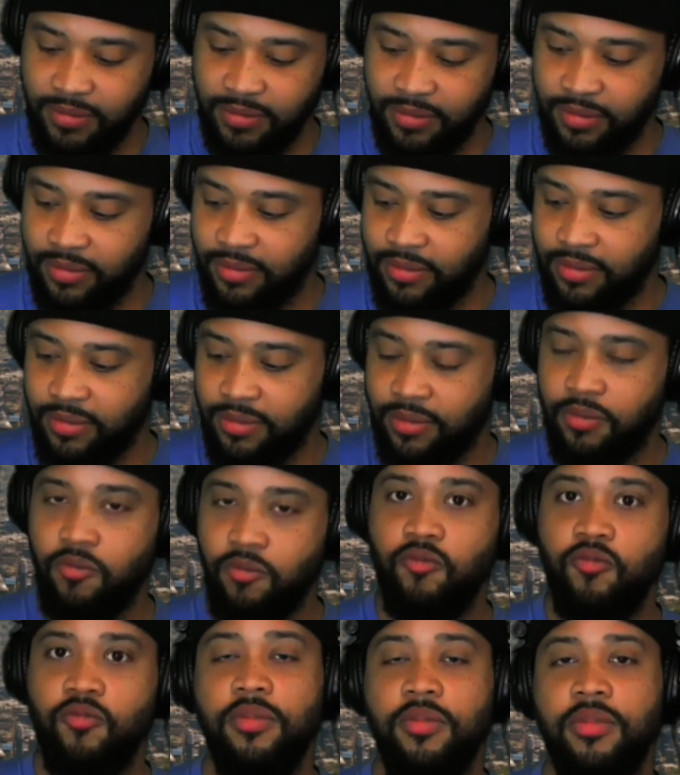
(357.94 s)

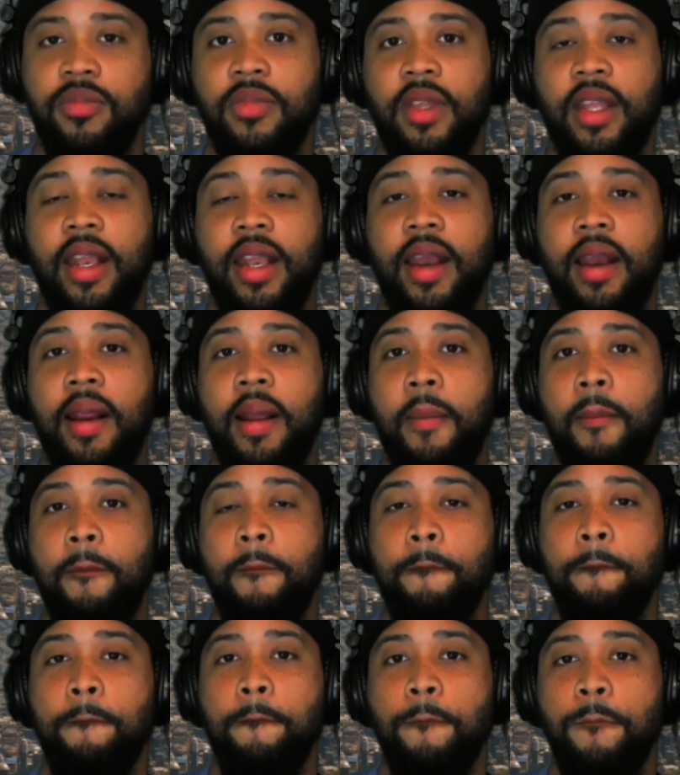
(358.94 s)

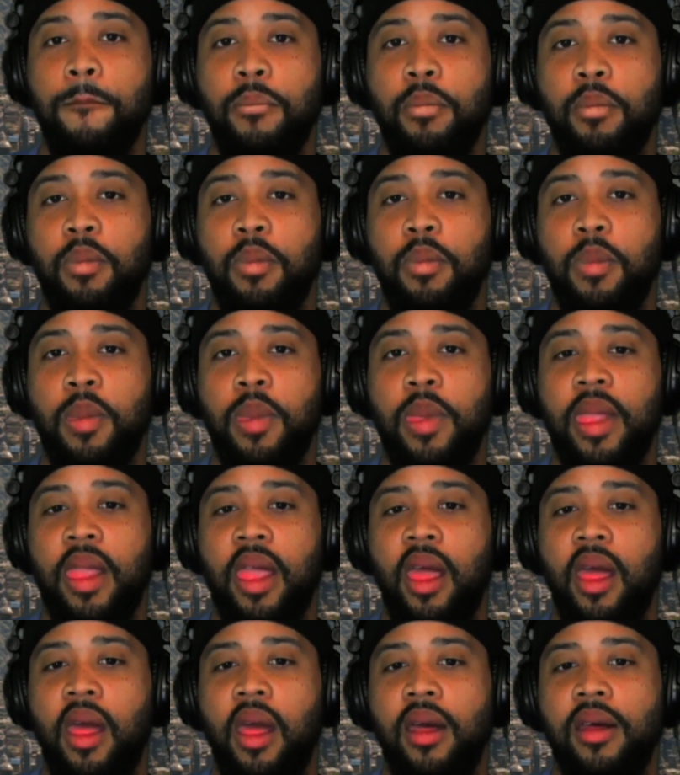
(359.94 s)

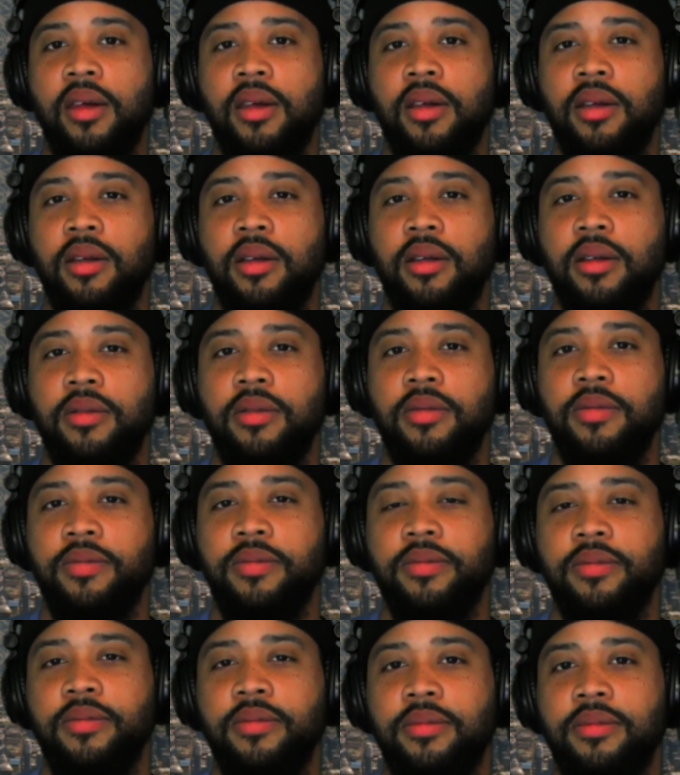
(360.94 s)

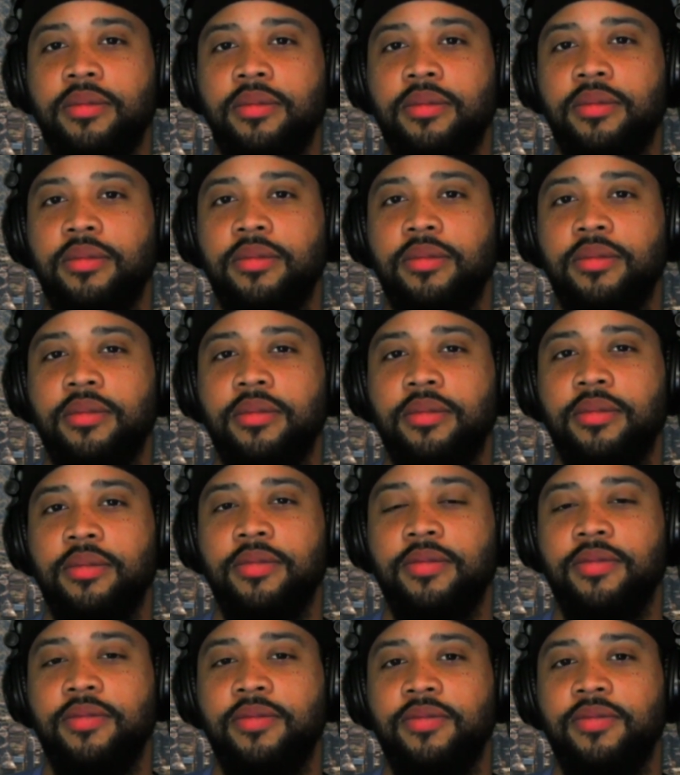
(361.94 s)
(silent)